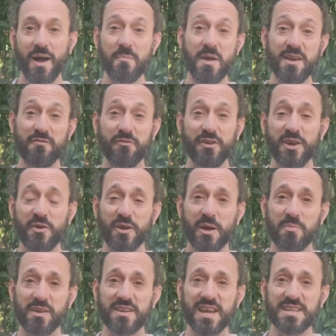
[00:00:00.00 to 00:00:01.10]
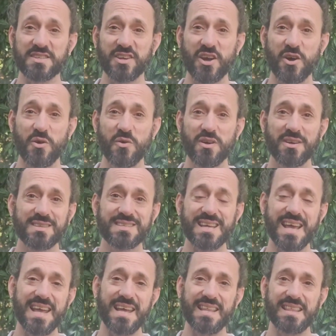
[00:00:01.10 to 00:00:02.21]
I made a video a couple of days ago
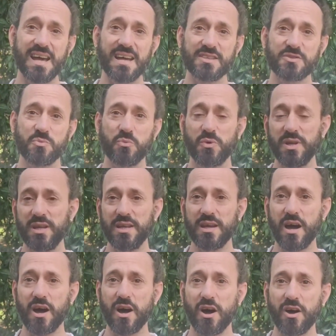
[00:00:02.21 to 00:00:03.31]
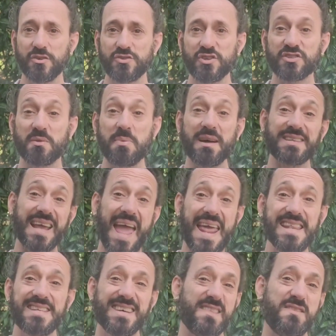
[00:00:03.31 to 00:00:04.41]
saying that we are just about to
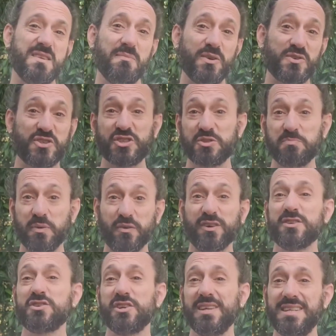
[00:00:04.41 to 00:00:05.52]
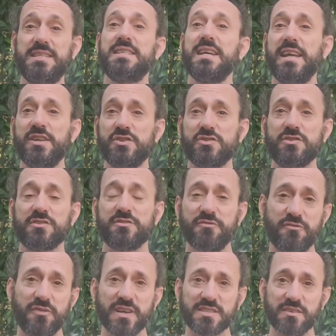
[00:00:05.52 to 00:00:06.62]
enter the most spiritually dangerous
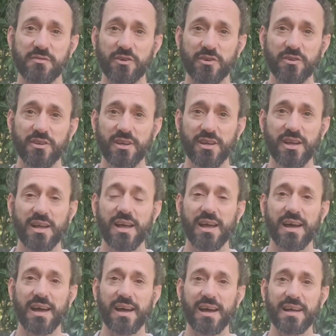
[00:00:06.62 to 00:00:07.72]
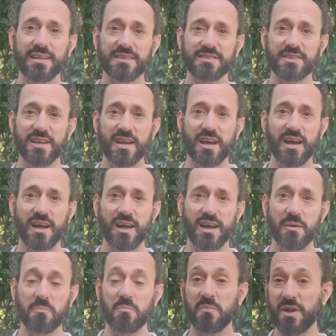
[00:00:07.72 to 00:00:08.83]
festival. And
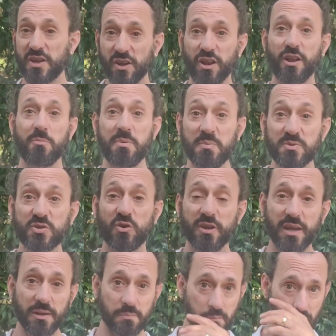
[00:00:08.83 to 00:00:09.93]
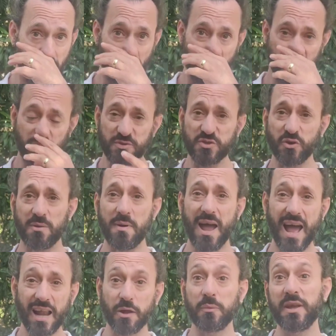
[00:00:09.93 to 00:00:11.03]
um, it got a lot of people talking. Uh, we're talking about
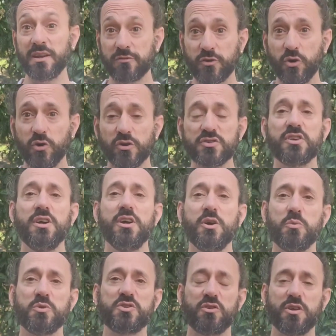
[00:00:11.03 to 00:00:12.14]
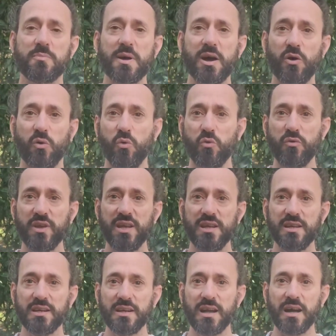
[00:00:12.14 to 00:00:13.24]
Halloween, of course. We're talking about all
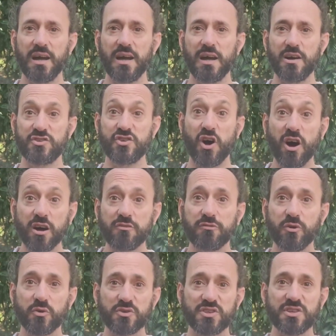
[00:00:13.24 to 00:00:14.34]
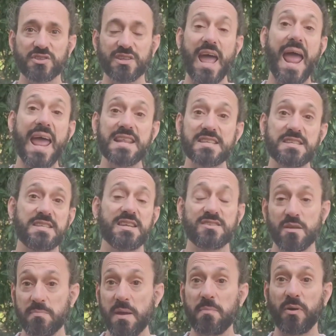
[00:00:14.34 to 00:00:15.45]
the uh, dark forces and entities
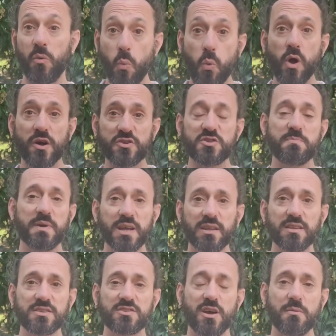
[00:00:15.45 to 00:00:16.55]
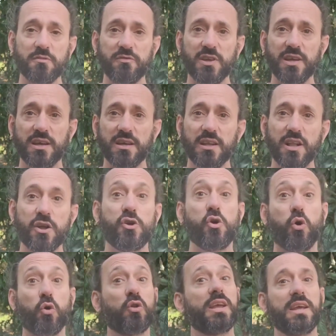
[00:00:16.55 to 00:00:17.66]
that people are worshipping at this time of year,
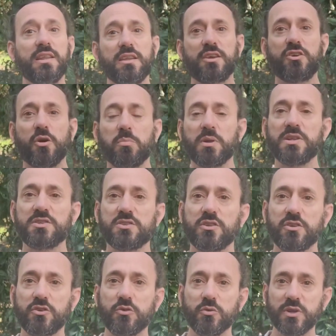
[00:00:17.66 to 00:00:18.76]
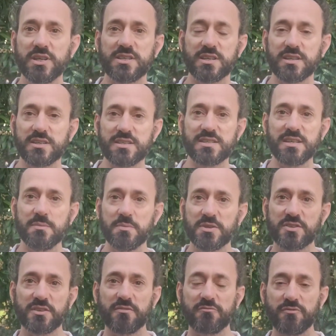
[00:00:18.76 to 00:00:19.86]
calling in the goblins and the ghoulies and the
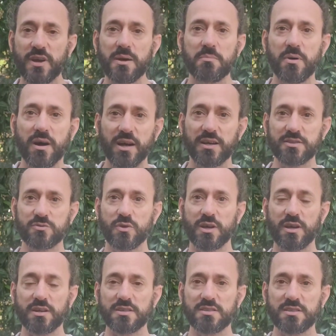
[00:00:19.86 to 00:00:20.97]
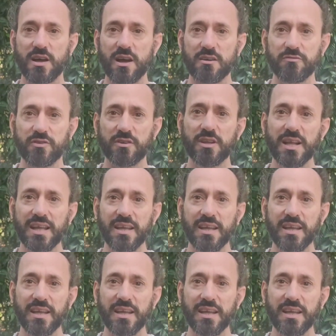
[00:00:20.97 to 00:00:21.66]
demons and the vampires and all that kind of stuff, and